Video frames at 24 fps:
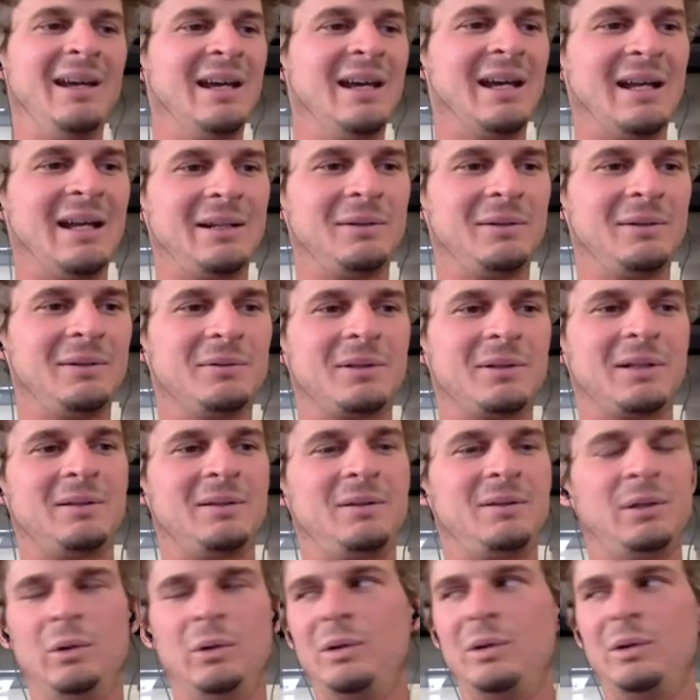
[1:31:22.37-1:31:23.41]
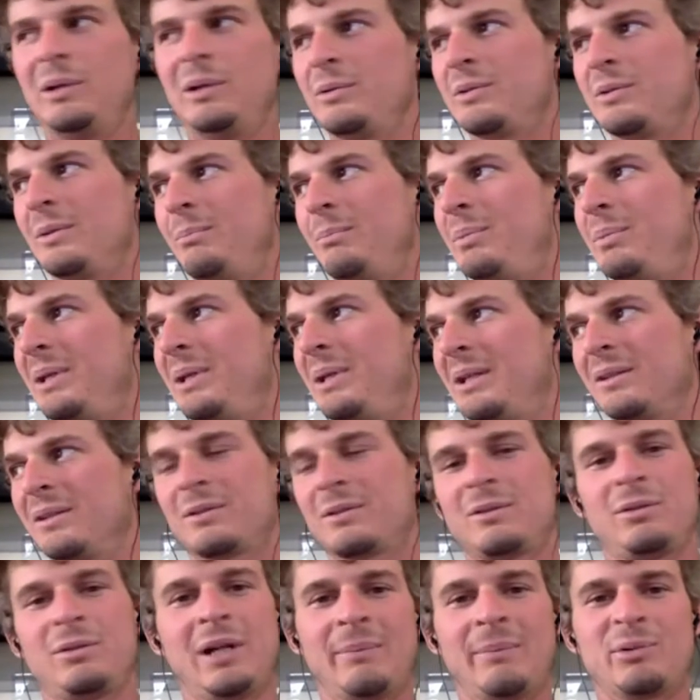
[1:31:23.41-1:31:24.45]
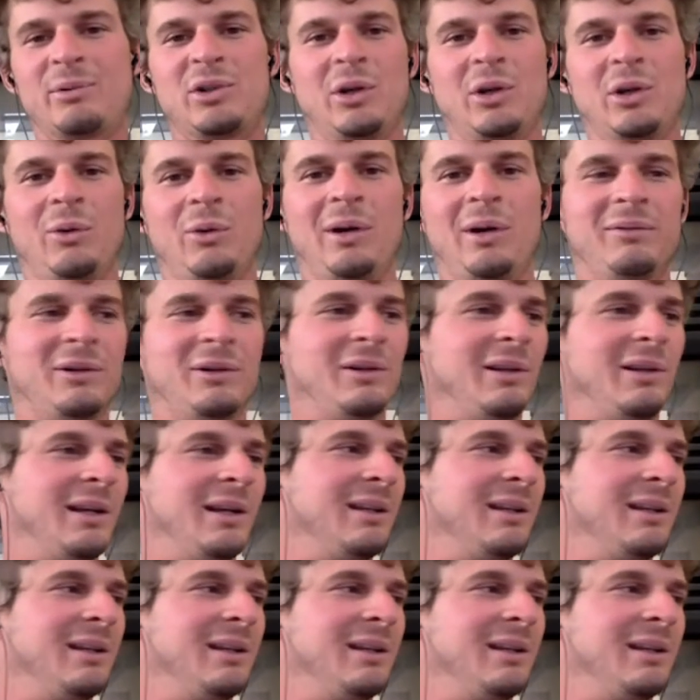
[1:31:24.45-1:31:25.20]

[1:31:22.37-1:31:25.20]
And he was like, dude, it was the biggest crap show ever.